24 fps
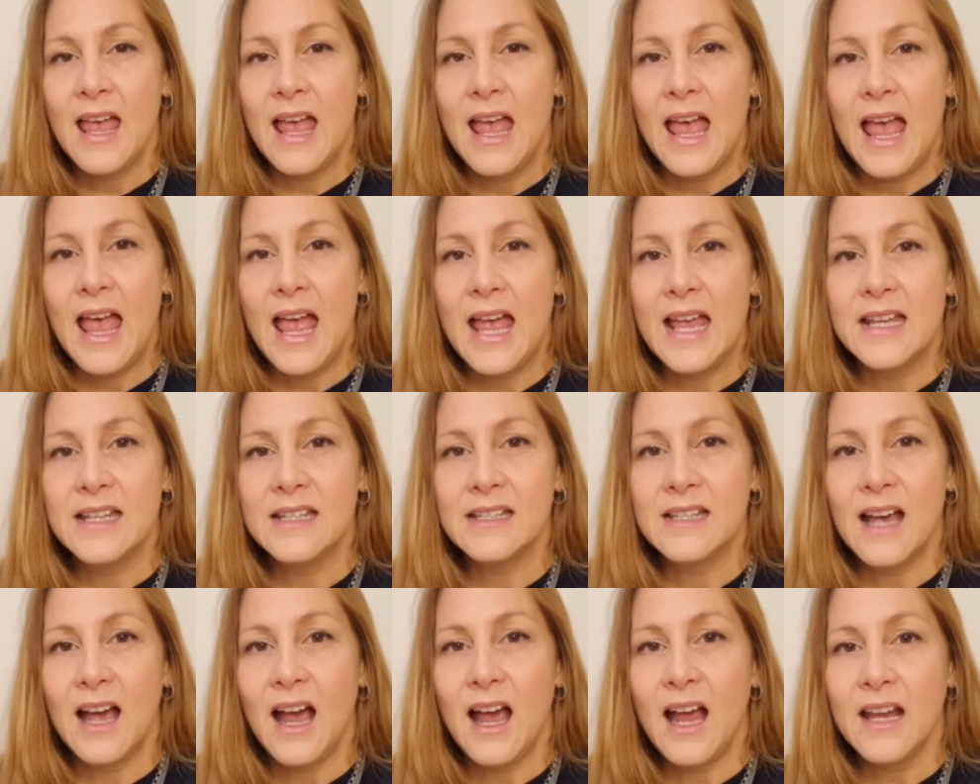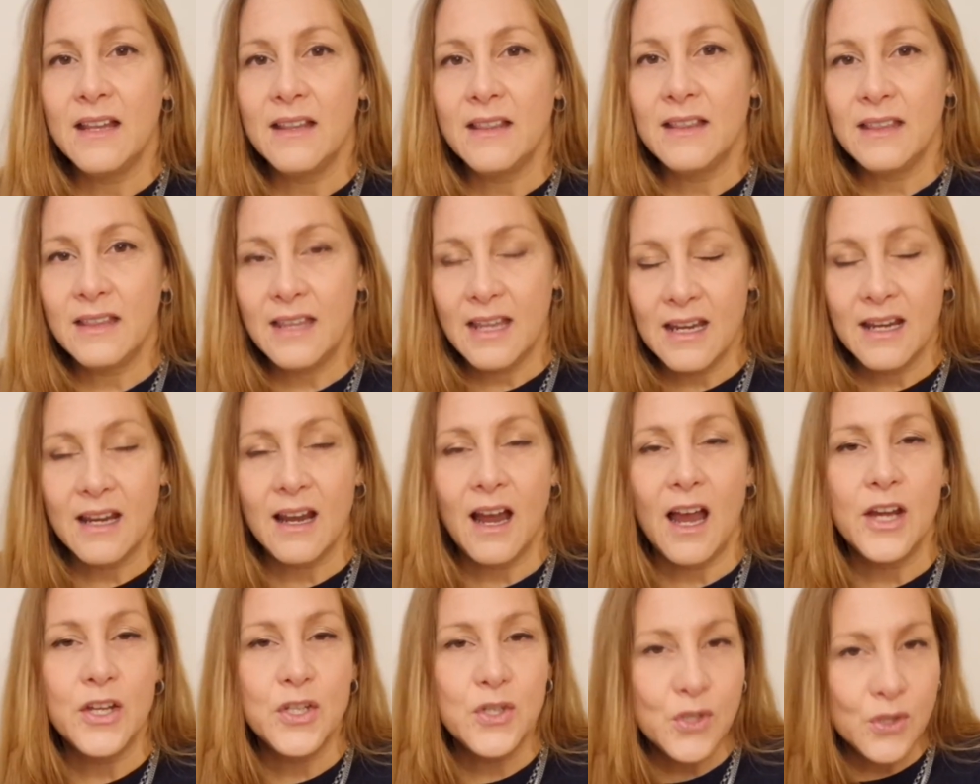And
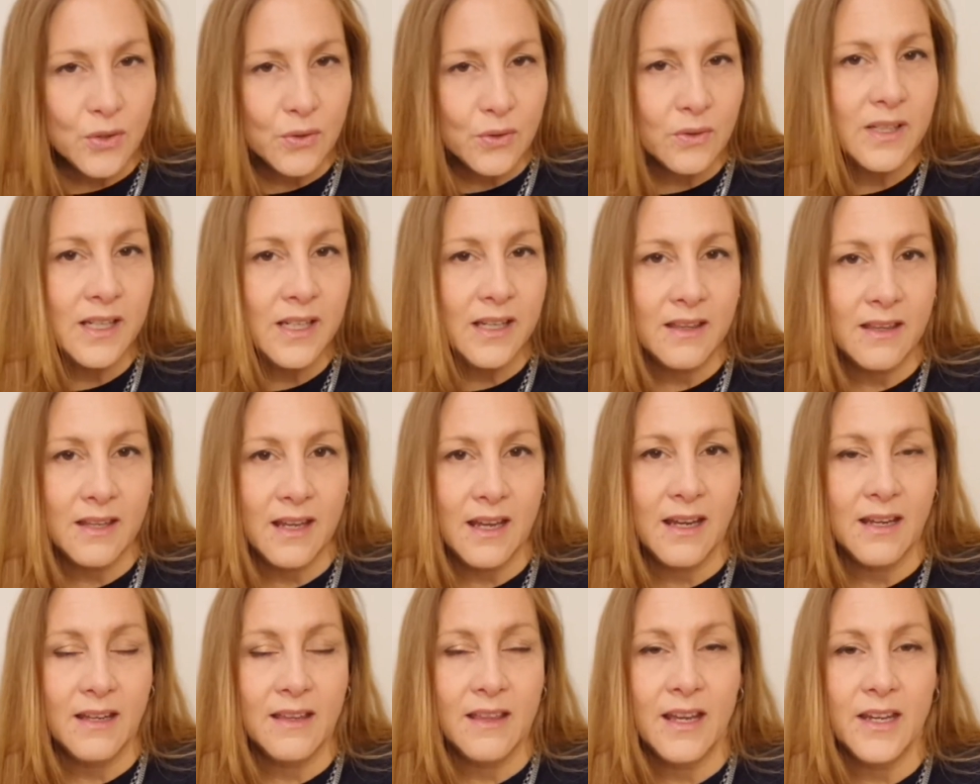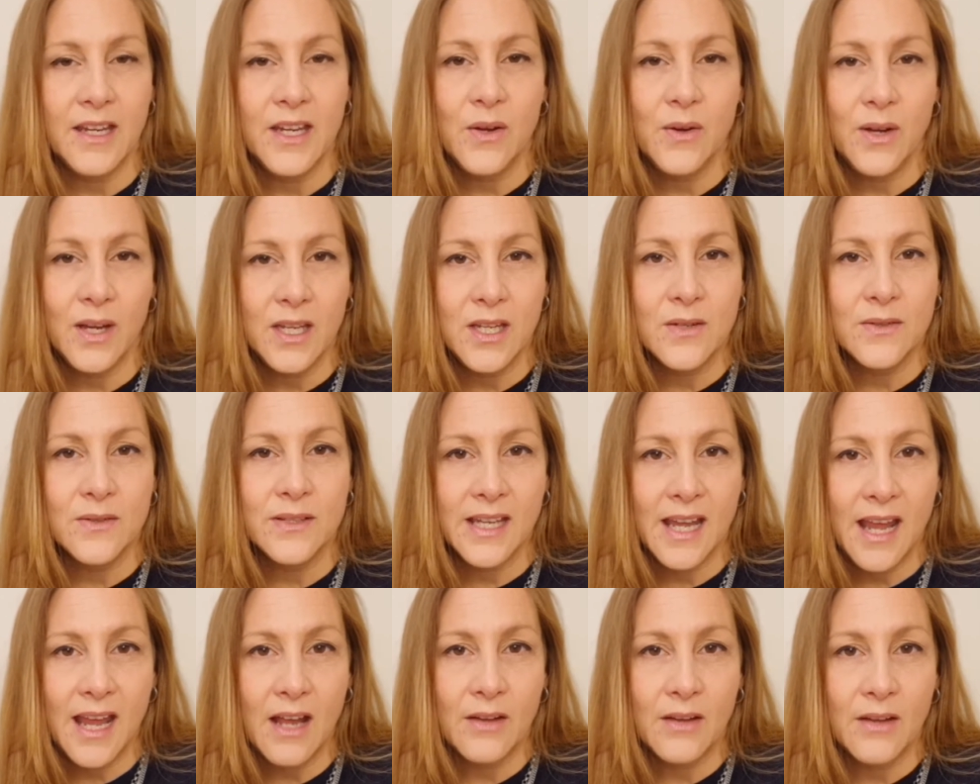I truly think that you can use
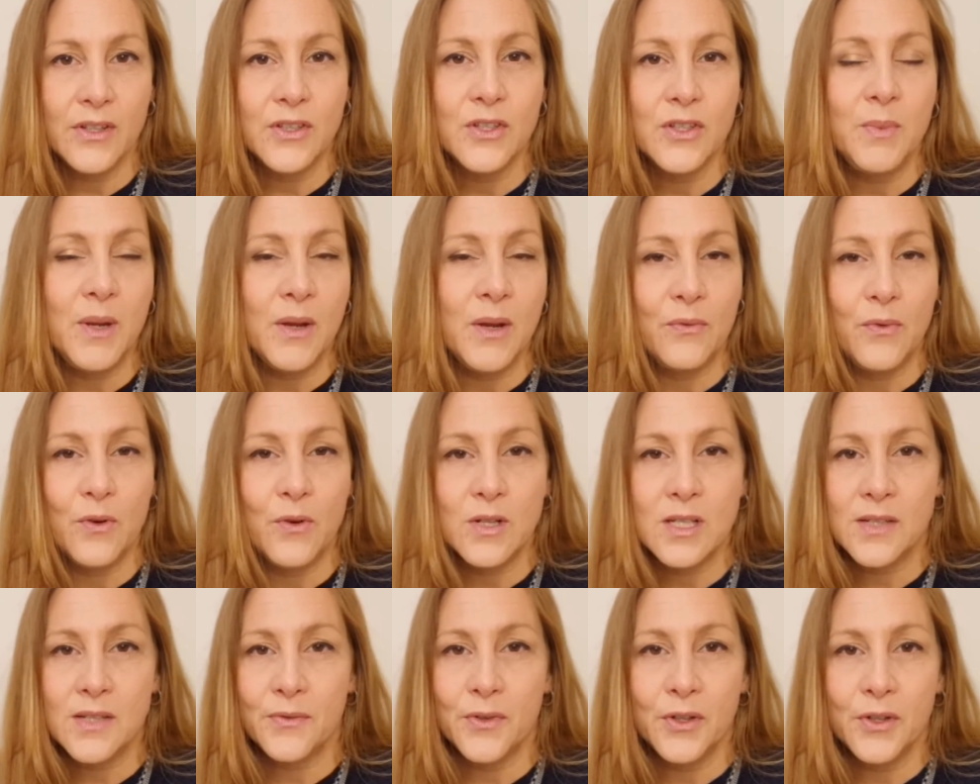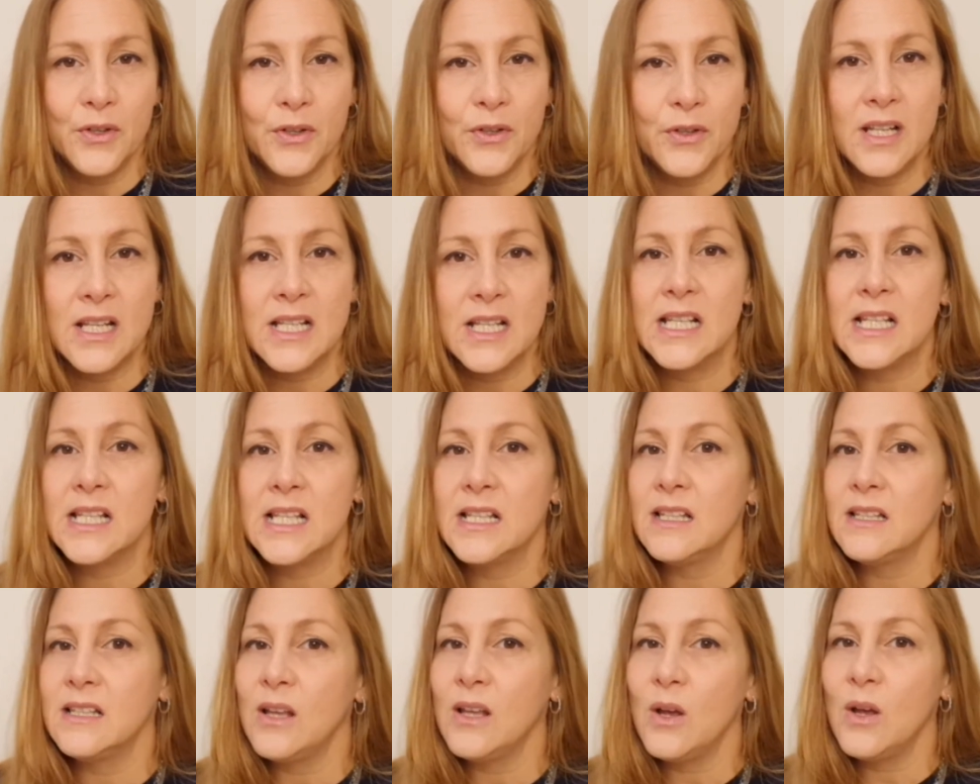Canva to be a force for good in
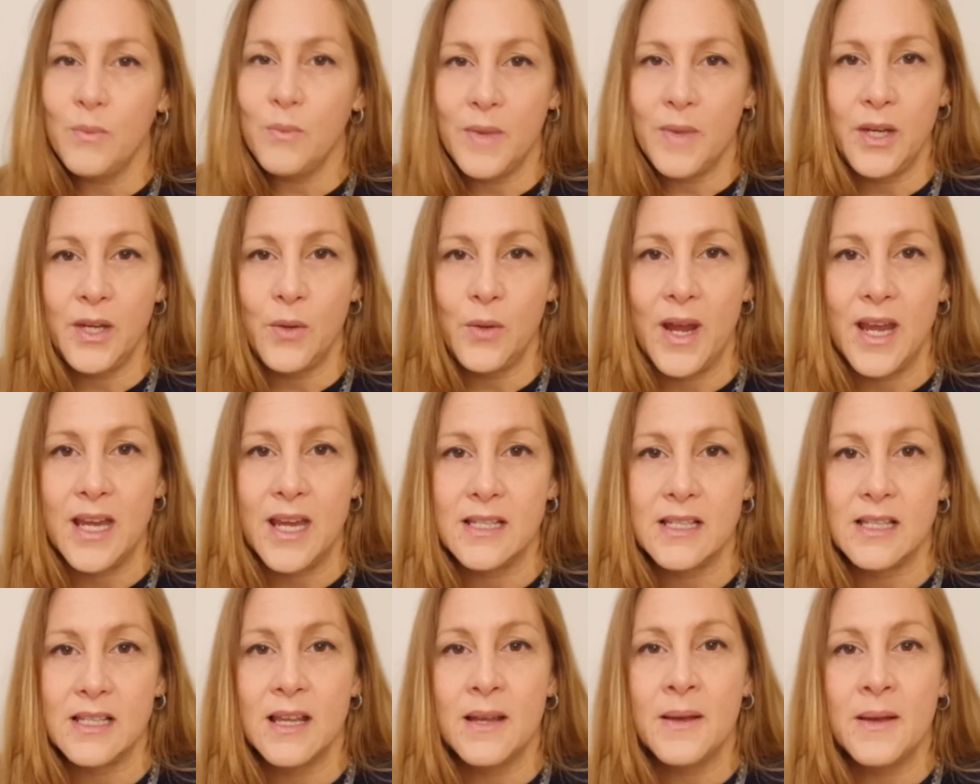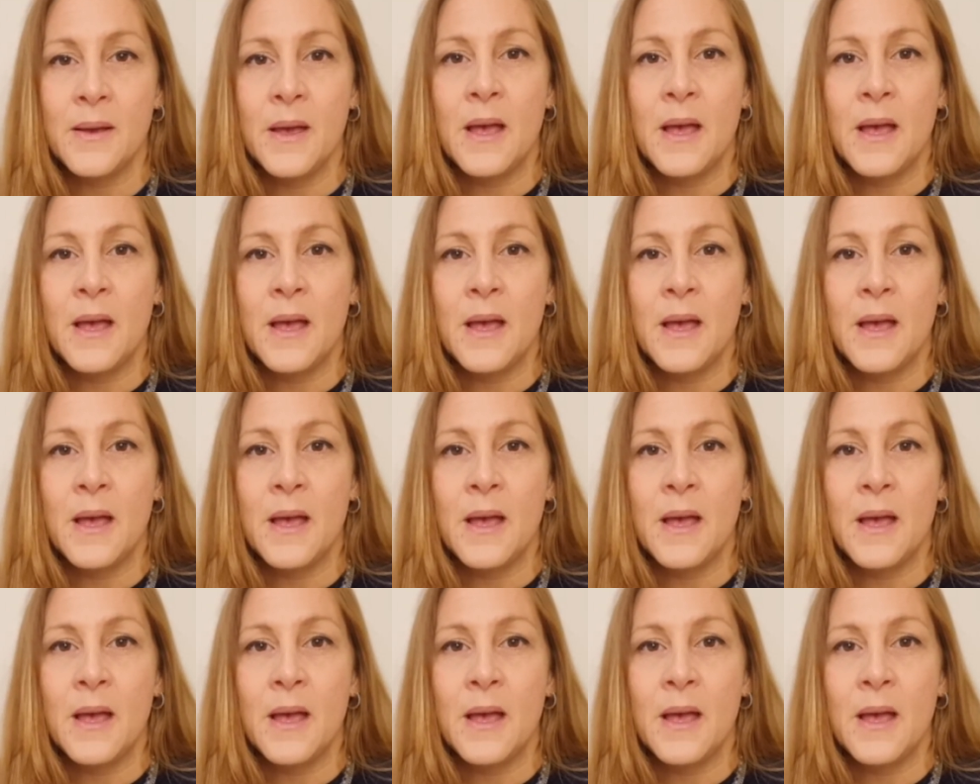so many ways.